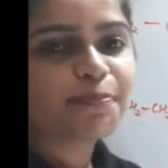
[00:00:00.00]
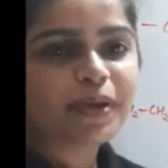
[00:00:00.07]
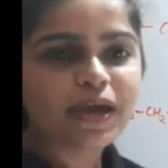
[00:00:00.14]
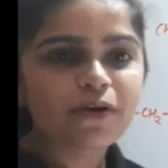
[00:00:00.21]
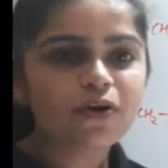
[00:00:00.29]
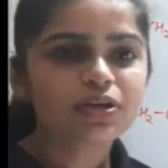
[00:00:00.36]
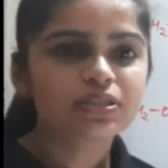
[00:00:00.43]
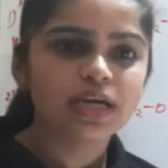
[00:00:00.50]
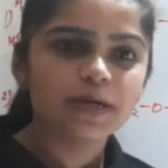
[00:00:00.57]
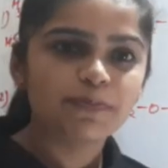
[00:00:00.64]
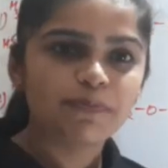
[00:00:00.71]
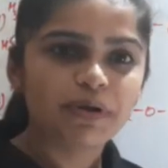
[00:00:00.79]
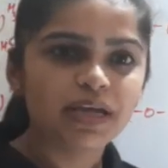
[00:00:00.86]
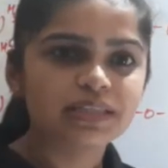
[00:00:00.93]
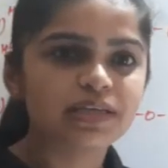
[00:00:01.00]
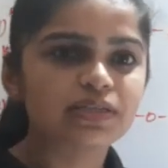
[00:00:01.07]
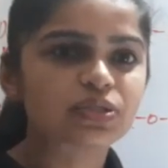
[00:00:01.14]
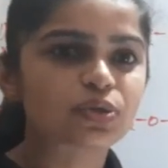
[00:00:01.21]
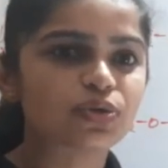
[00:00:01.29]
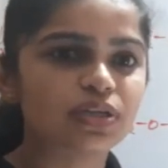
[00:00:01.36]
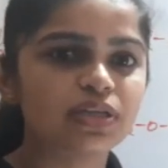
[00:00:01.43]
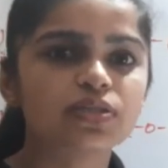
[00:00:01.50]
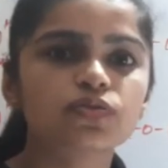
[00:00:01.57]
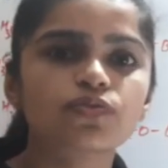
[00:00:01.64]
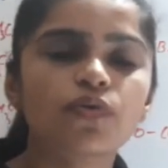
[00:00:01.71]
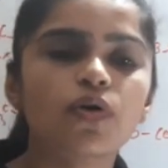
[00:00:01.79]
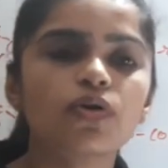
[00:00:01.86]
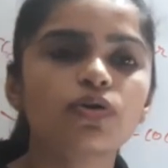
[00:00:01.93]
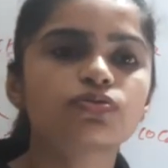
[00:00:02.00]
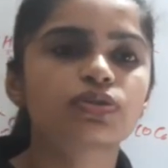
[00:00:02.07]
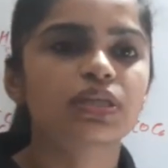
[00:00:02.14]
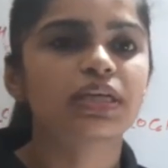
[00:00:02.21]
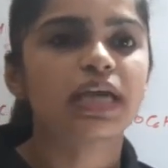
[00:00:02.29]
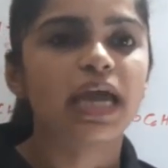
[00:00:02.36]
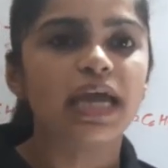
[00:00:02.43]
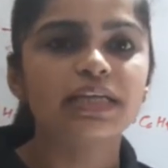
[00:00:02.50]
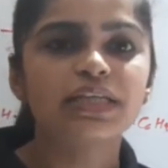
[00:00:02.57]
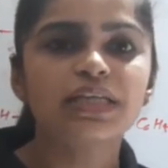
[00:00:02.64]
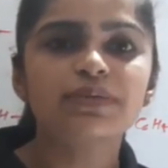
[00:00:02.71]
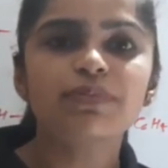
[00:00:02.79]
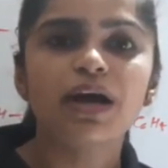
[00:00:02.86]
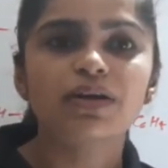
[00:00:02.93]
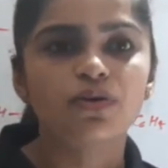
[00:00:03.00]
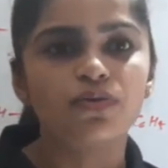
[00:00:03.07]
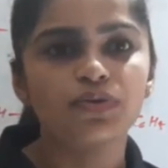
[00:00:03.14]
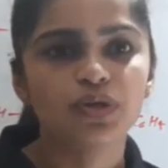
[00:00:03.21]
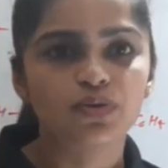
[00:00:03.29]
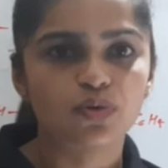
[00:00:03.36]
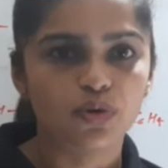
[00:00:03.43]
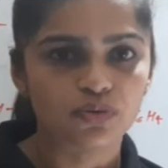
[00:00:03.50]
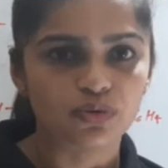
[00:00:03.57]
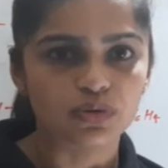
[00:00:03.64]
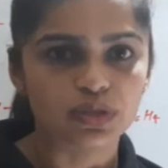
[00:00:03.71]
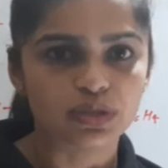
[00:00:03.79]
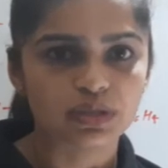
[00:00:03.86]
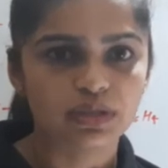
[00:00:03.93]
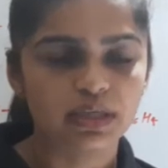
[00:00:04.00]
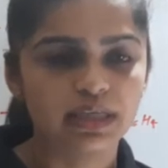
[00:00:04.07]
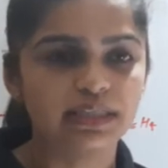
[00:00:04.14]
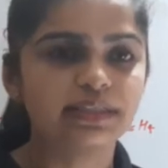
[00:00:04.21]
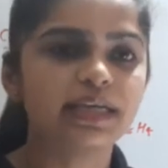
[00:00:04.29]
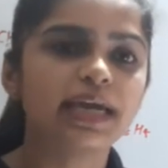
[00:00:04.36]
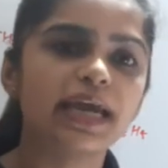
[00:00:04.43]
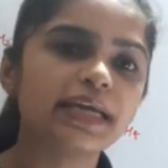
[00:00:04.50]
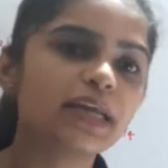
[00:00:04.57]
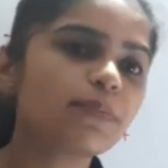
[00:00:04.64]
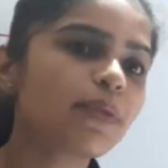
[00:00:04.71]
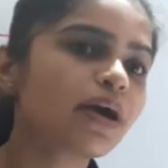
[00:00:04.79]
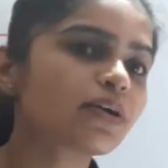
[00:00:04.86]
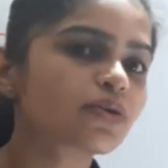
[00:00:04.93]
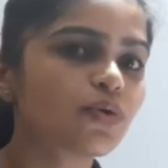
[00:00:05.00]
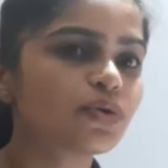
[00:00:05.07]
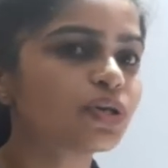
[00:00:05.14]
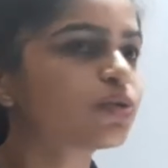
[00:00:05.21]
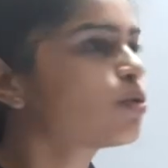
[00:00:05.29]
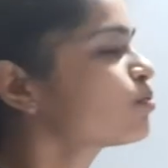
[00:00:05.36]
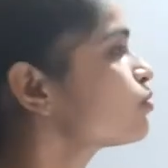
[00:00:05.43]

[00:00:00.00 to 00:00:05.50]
peroxide present, so it's follows the anti-Markov-Nikov rules. In the anti-Markov-Nikov